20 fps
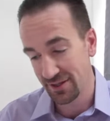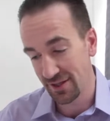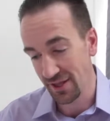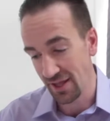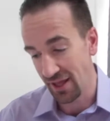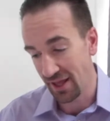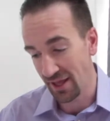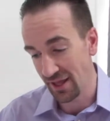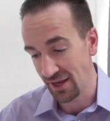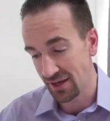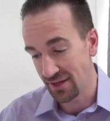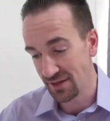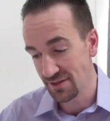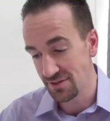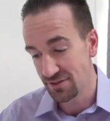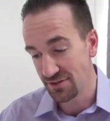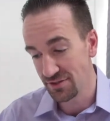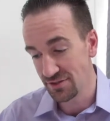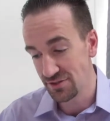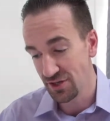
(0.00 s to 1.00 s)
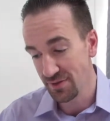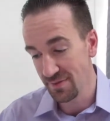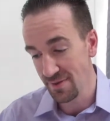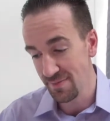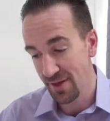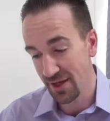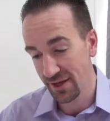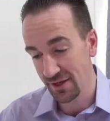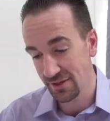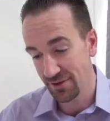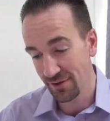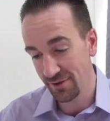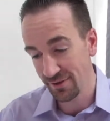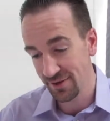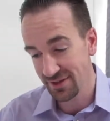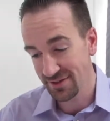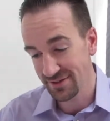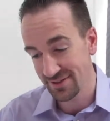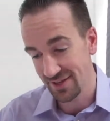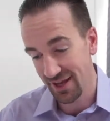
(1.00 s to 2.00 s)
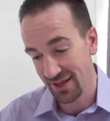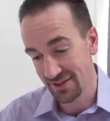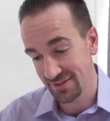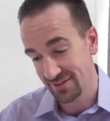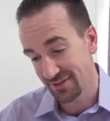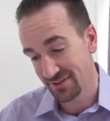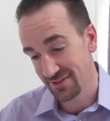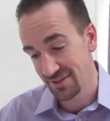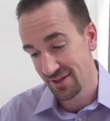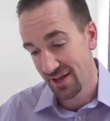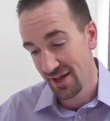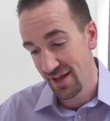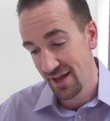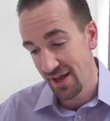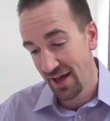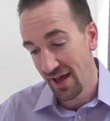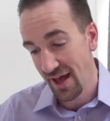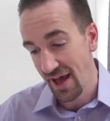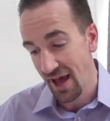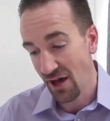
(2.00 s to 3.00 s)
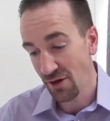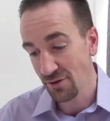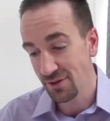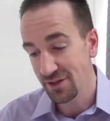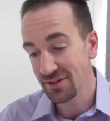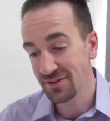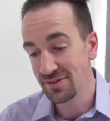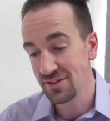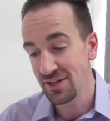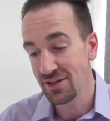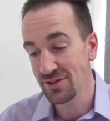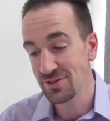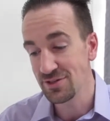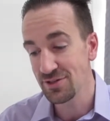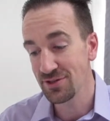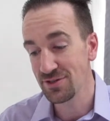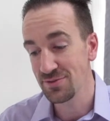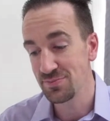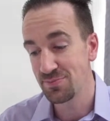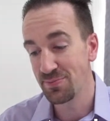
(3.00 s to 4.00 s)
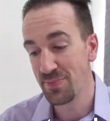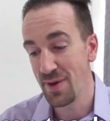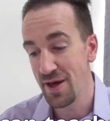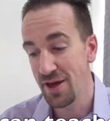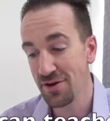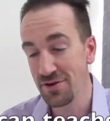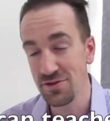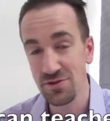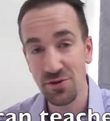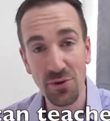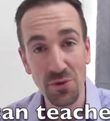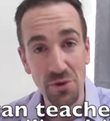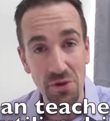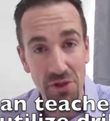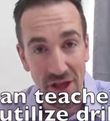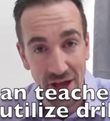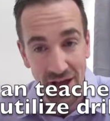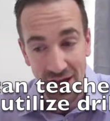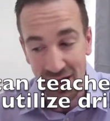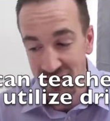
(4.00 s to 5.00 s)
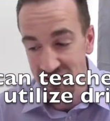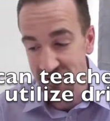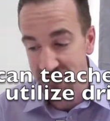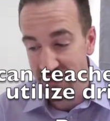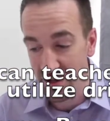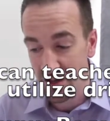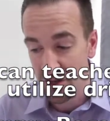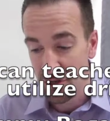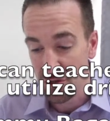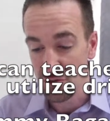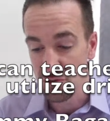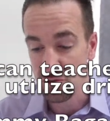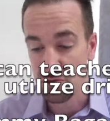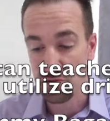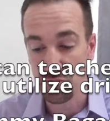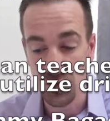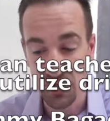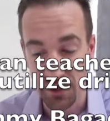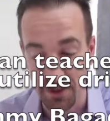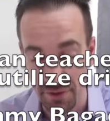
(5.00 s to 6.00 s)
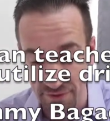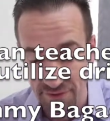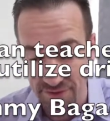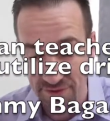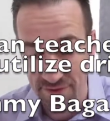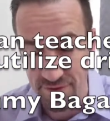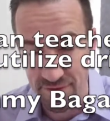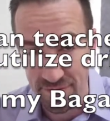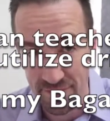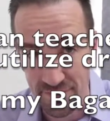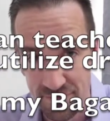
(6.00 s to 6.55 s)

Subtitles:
And Jimmy Bag of Donuts asks, how can teachers better utilize drills?